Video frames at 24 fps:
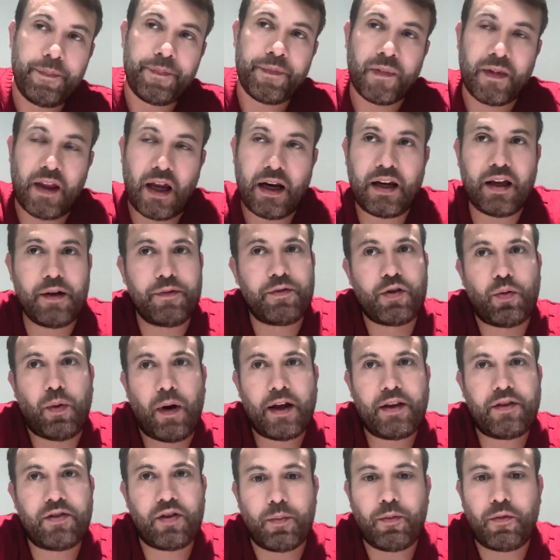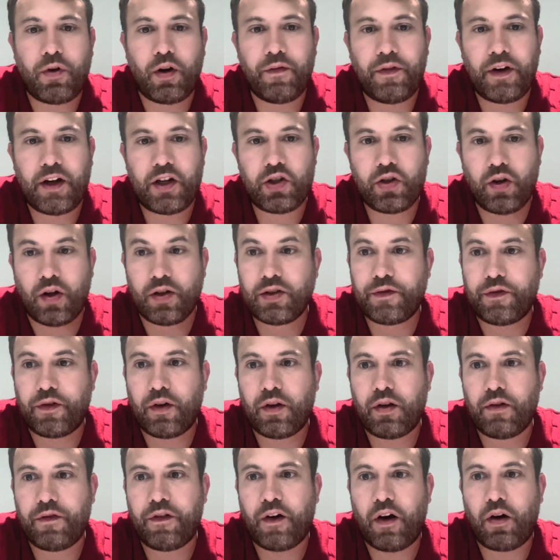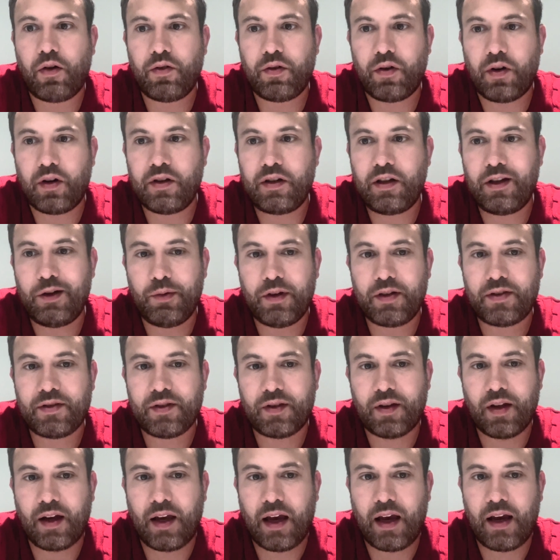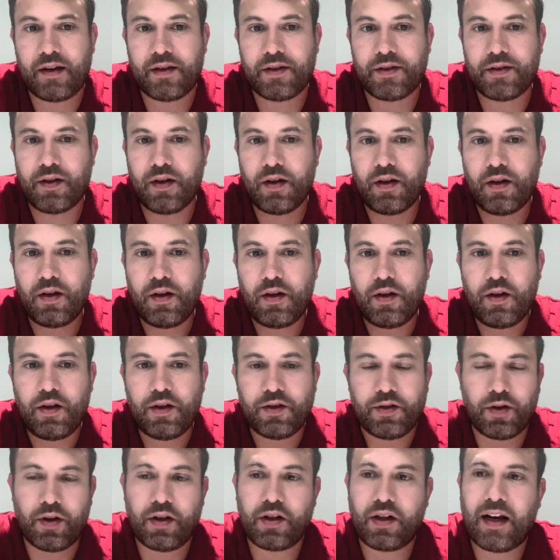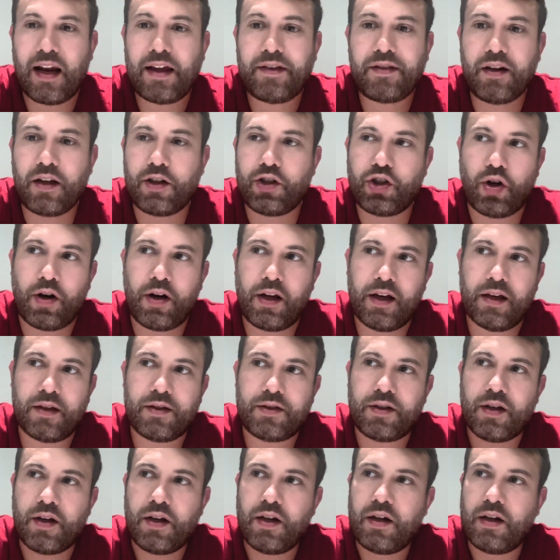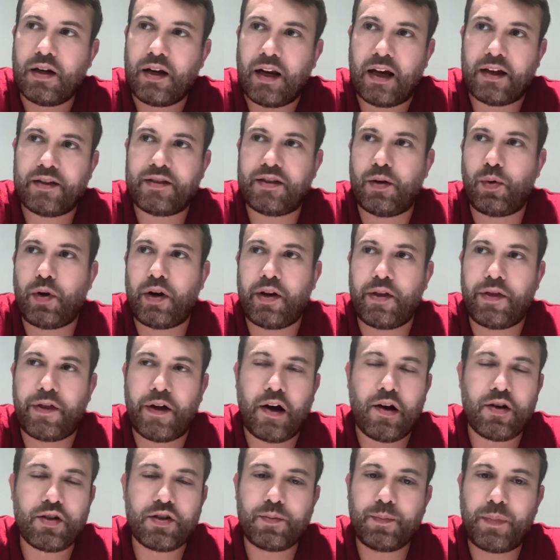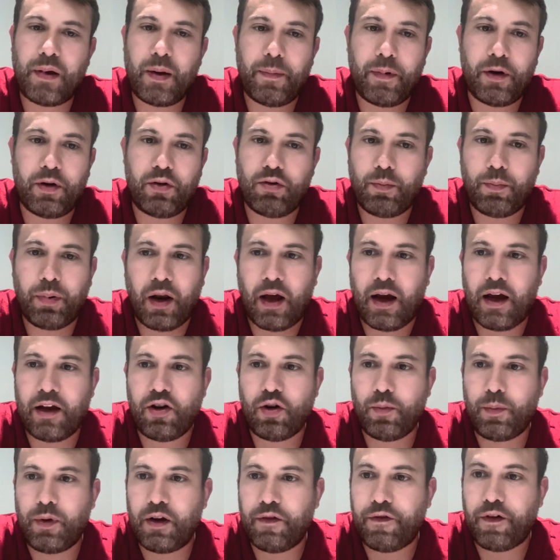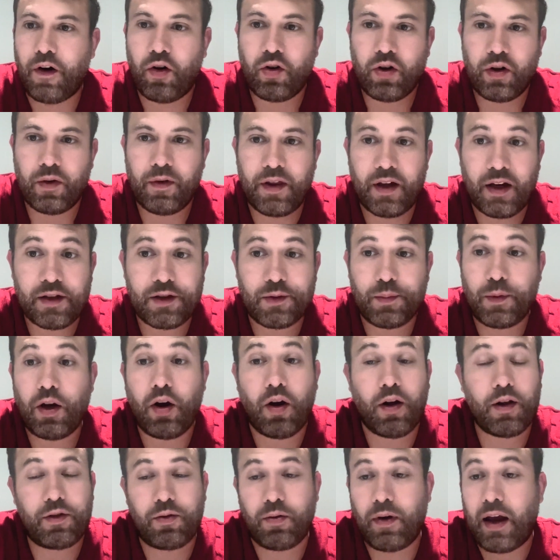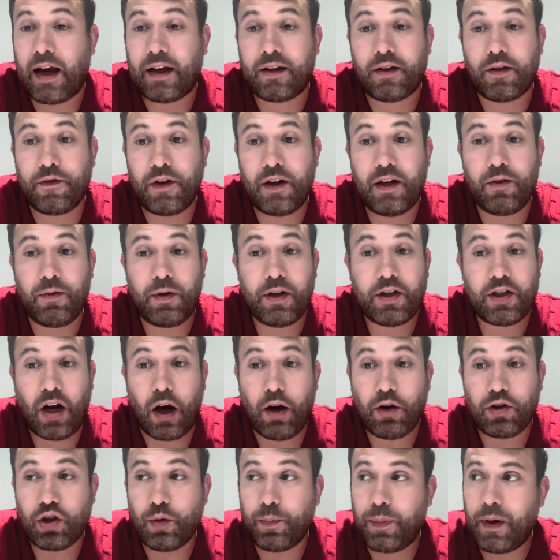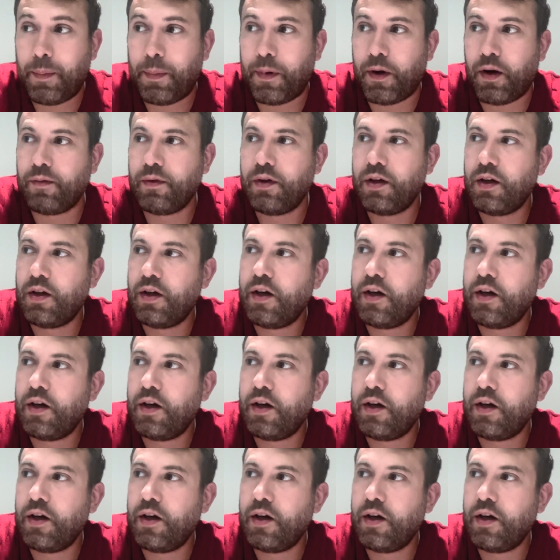that gives quite some conviction also for the founder and de-risk the case. So the classical journey is, last year we had 1,000 people to apply to be a founder with us. We also actively reach out to people,